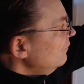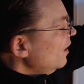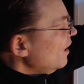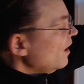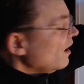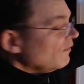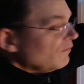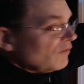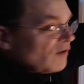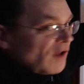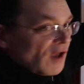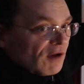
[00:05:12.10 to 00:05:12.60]

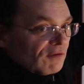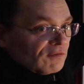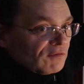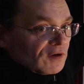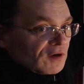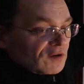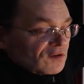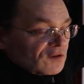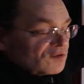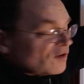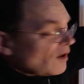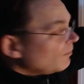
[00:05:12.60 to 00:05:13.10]
You have to have
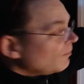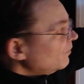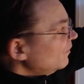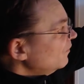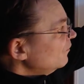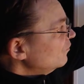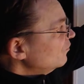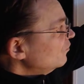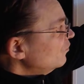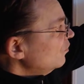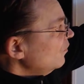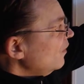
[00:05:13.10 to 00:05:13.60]
an
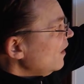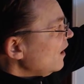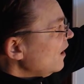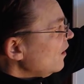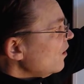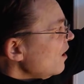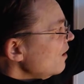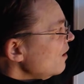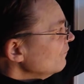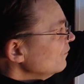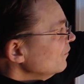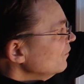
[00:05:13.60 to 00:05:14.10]
acceptance to
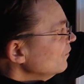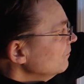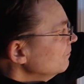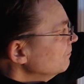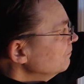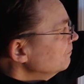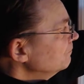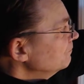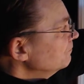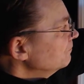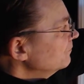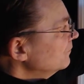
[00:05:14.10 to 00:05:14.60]
that offer.